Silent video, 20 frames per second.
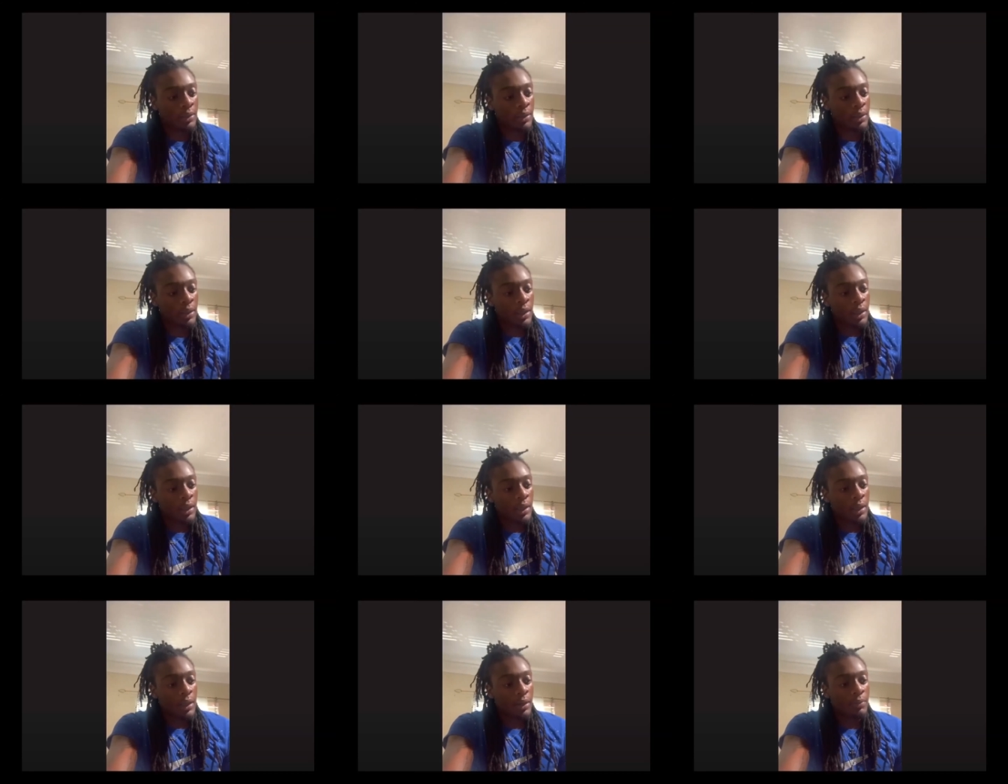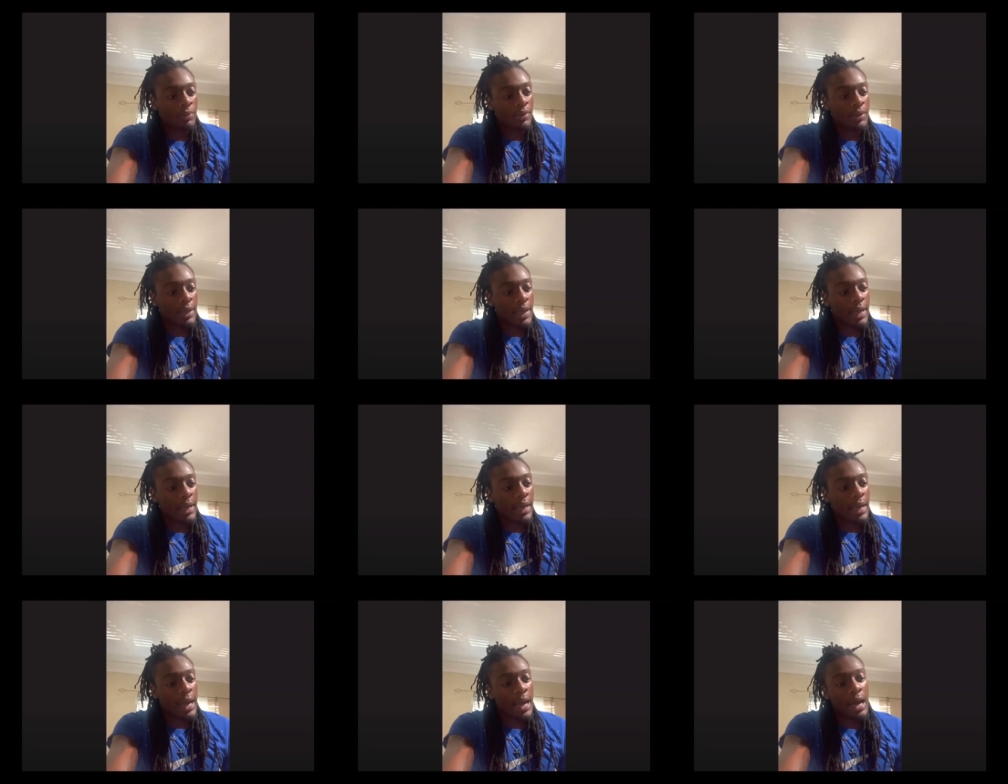it was like
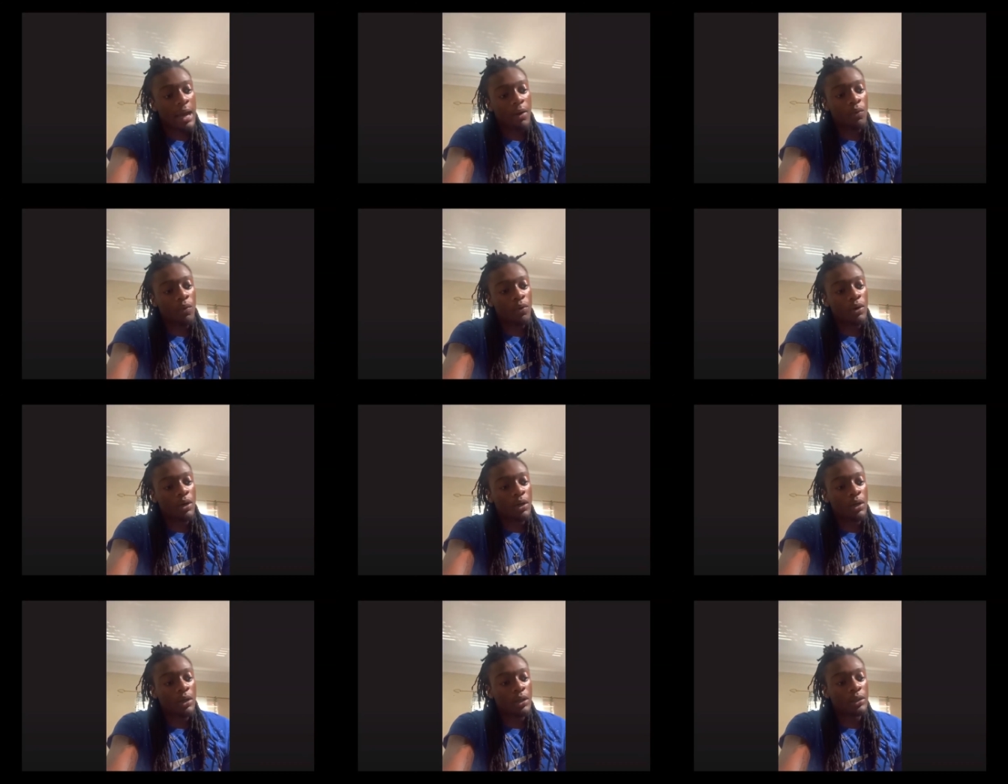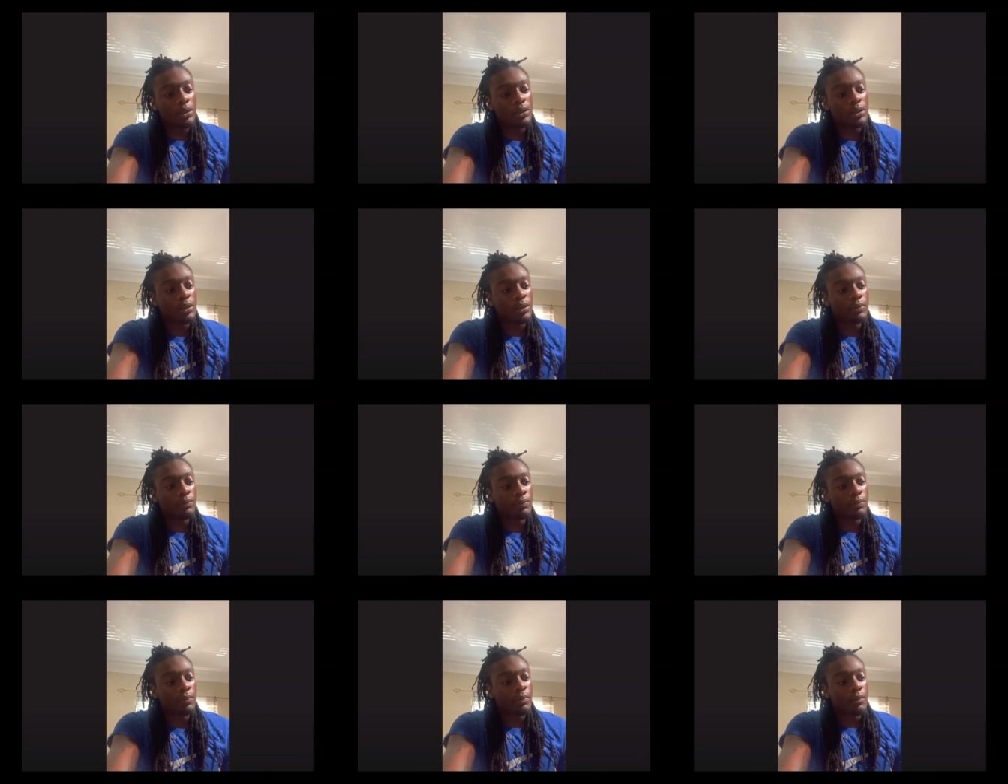I was
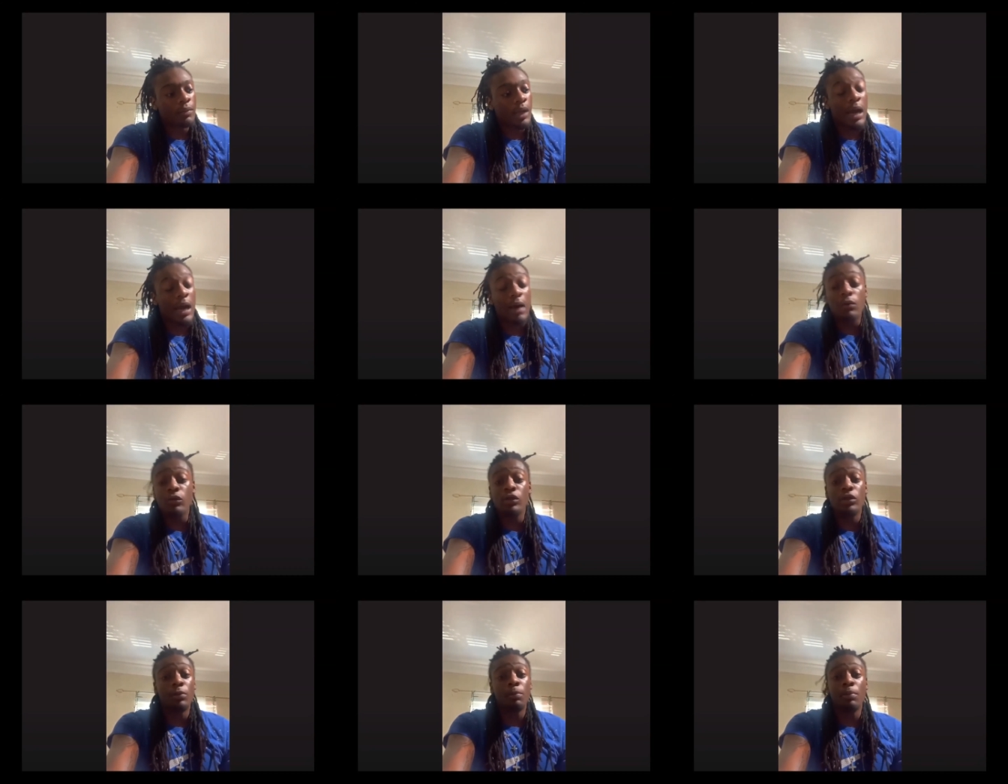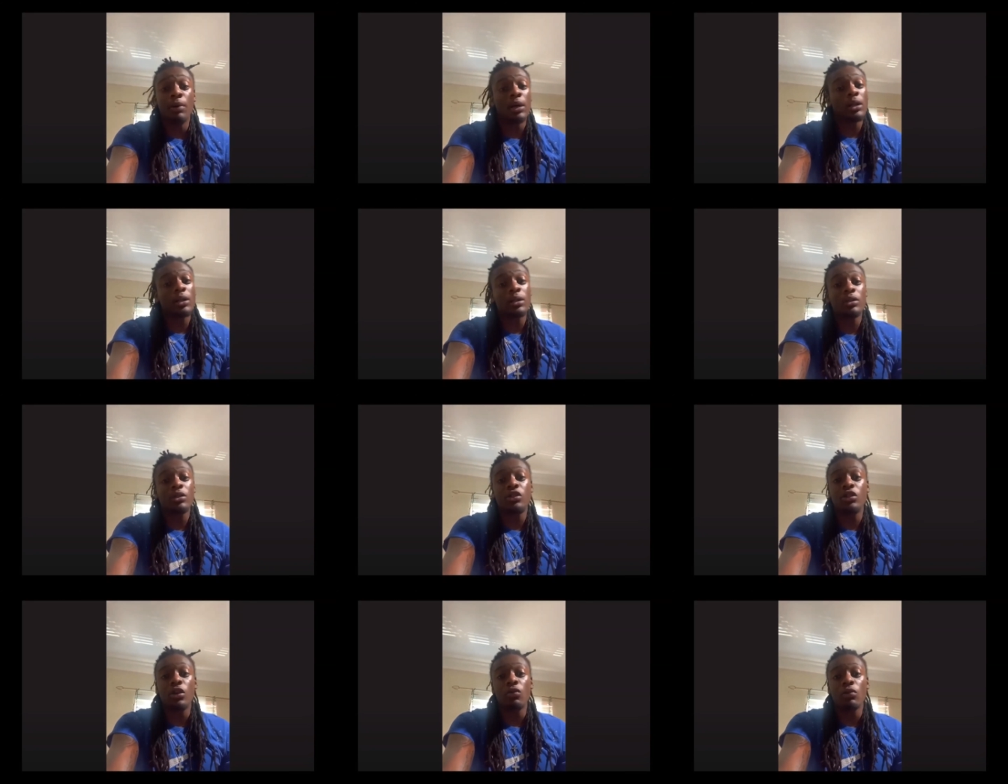the butt of the joke in the